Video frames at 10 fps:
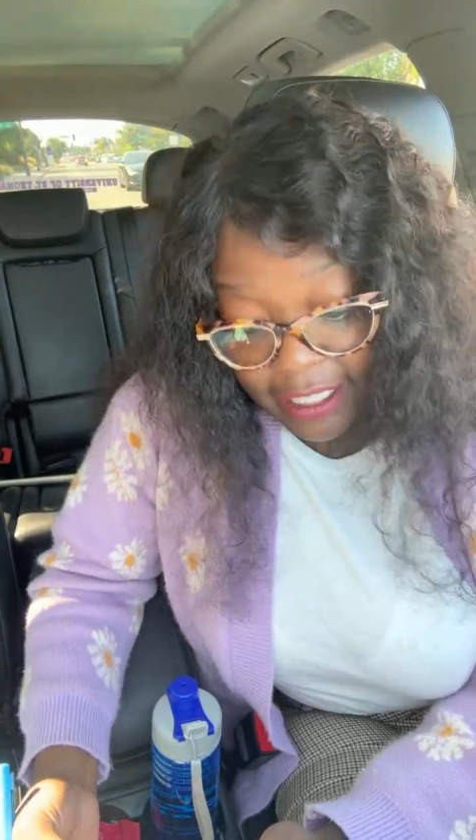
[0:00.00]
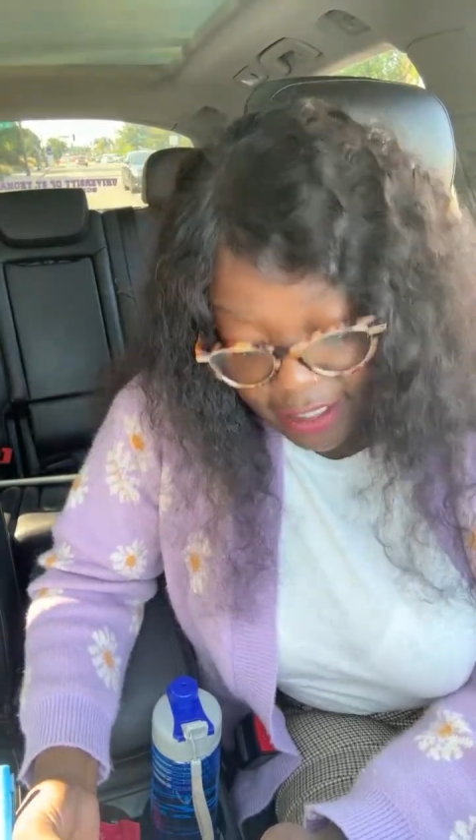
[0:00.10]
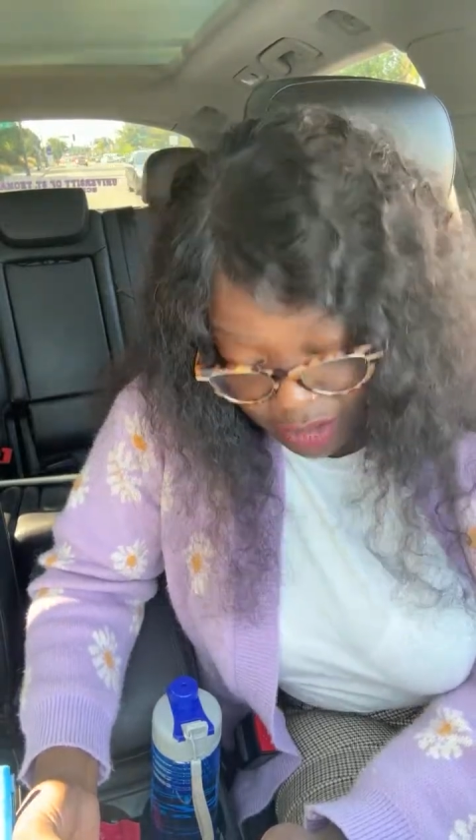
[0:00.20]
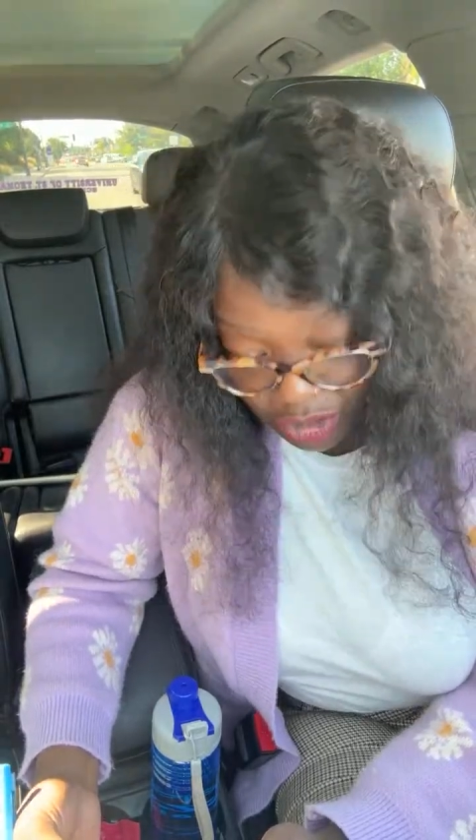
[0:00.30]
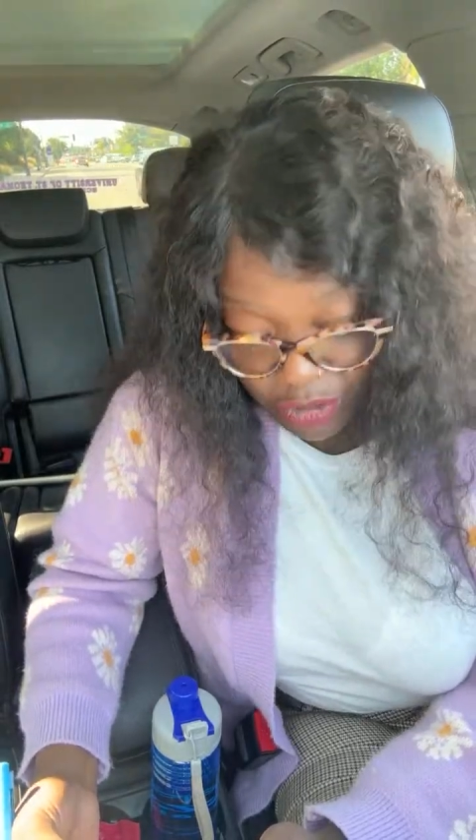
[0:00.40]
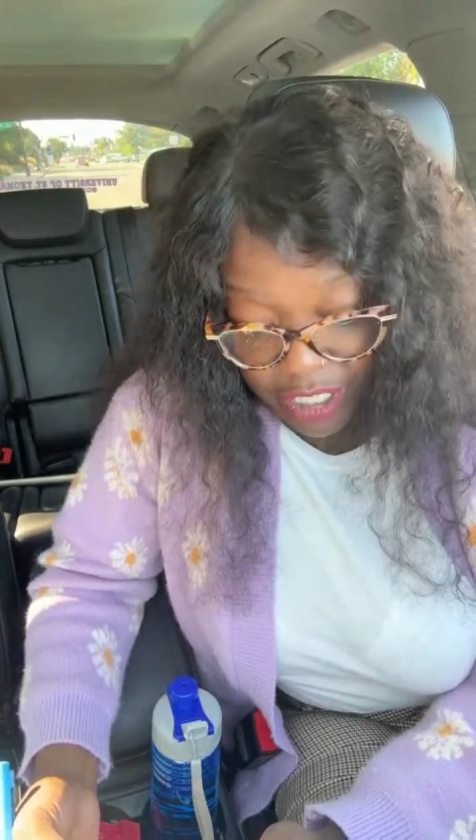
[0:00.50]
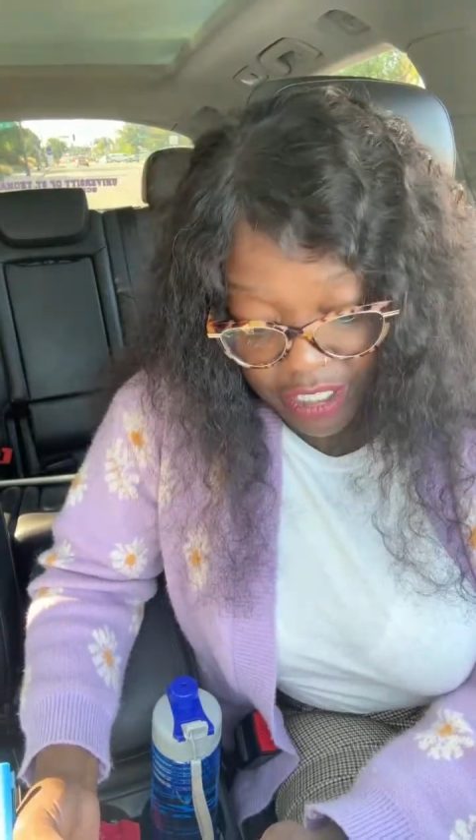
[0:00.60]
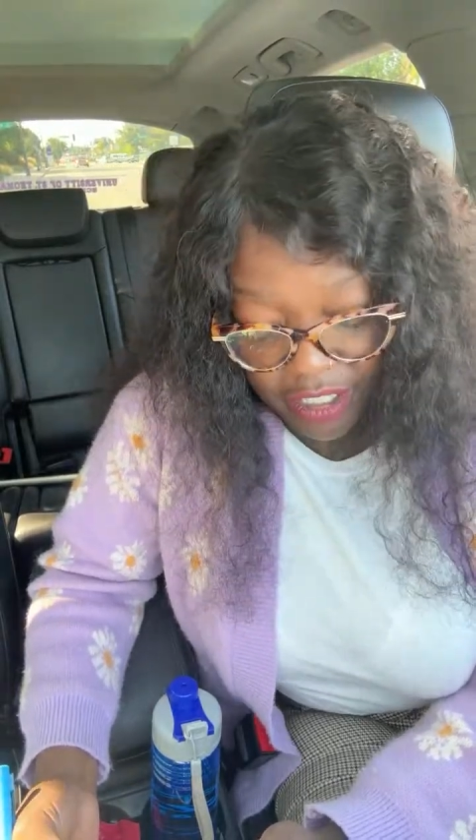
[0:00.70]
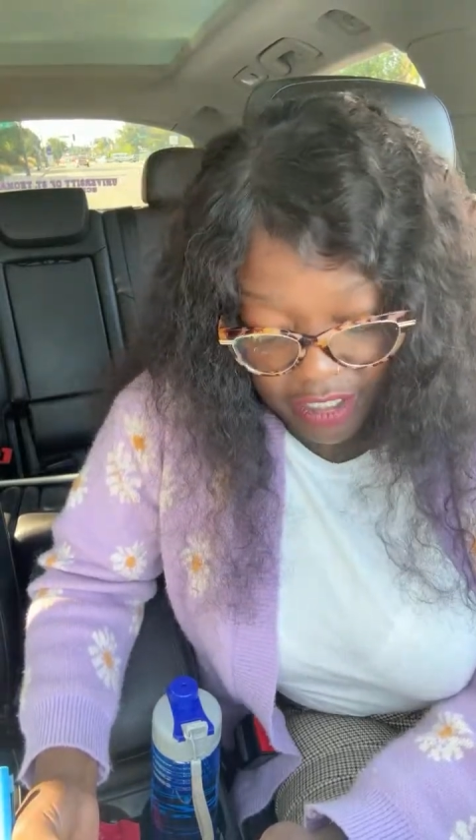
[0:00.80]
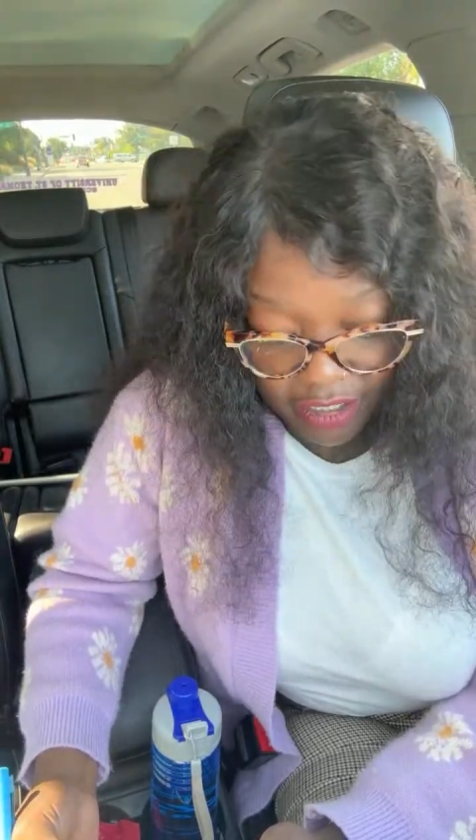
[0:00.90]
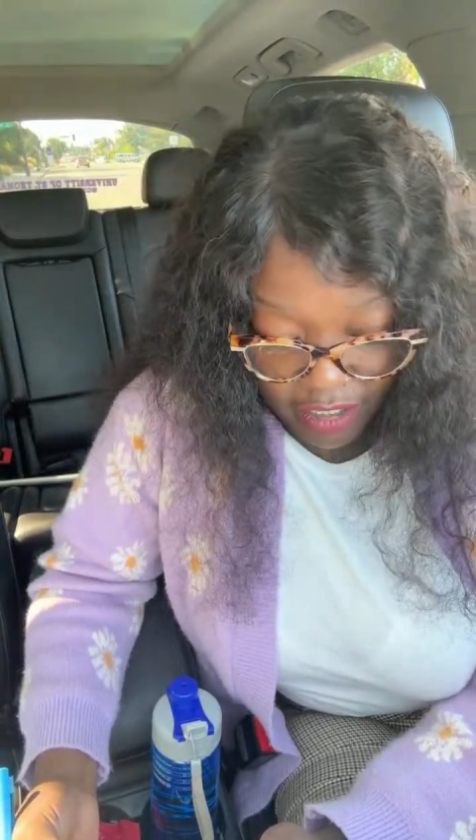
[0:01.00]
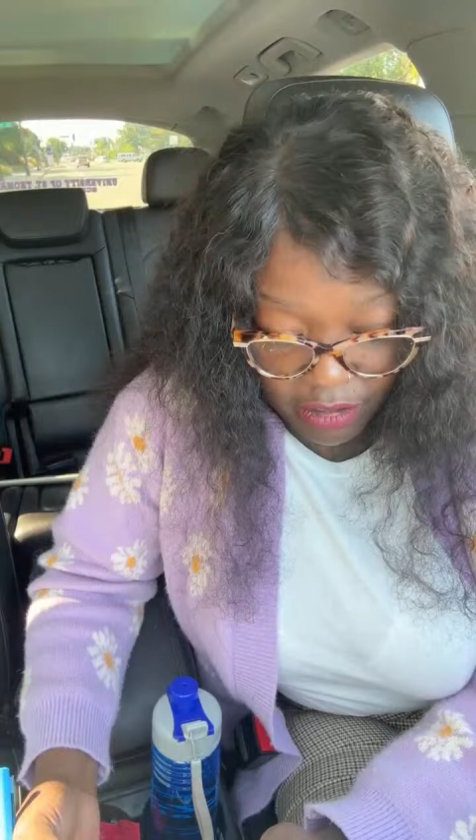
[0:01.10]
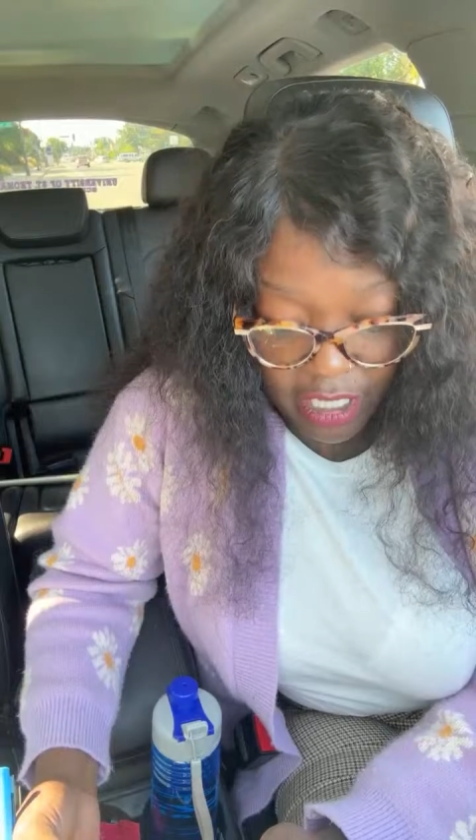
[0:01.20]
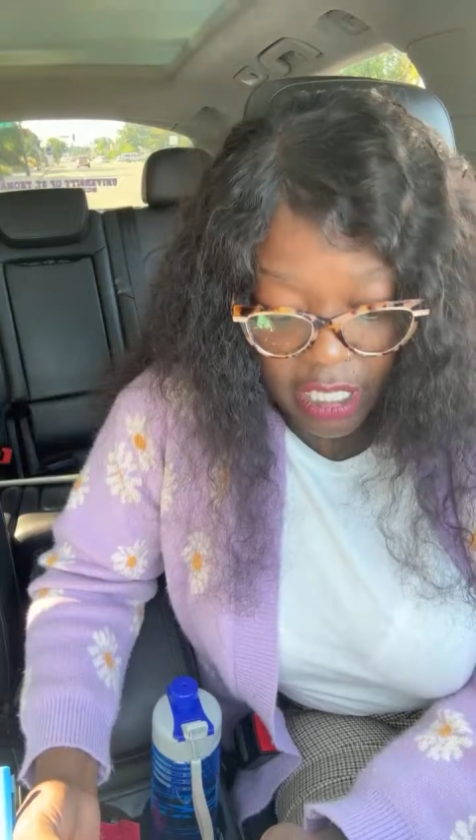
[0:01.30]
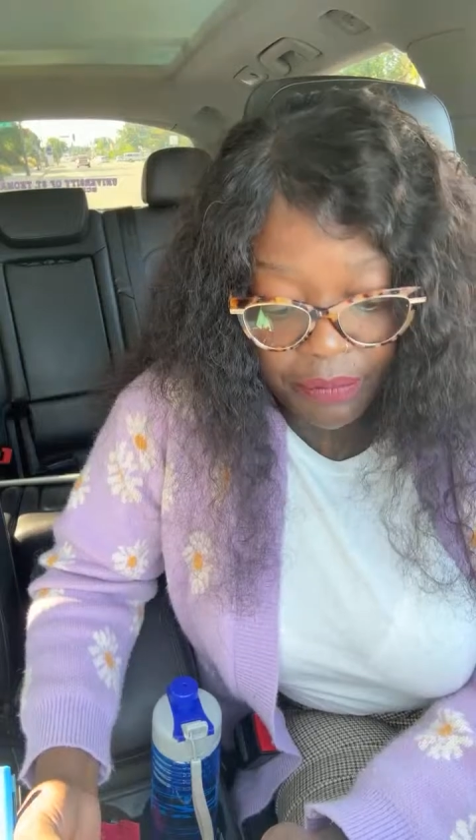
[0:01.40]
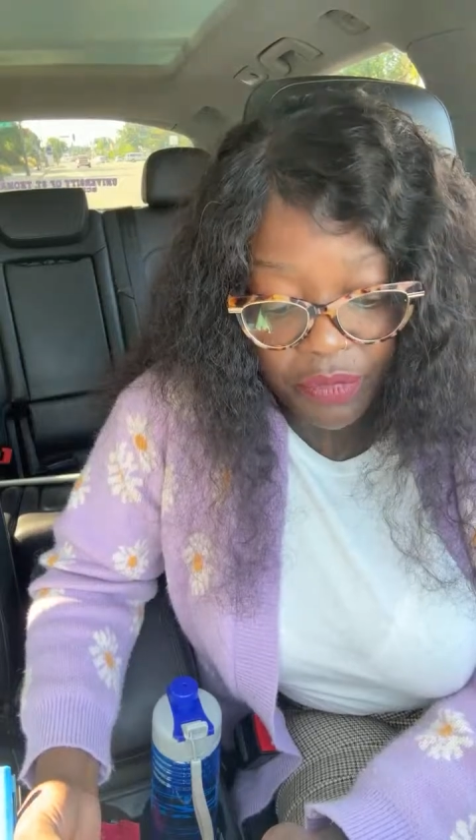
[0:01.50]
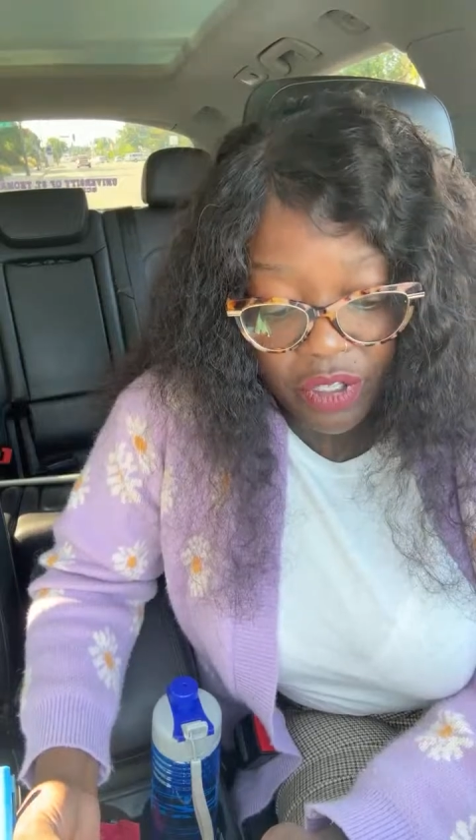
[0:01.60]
history. Okay.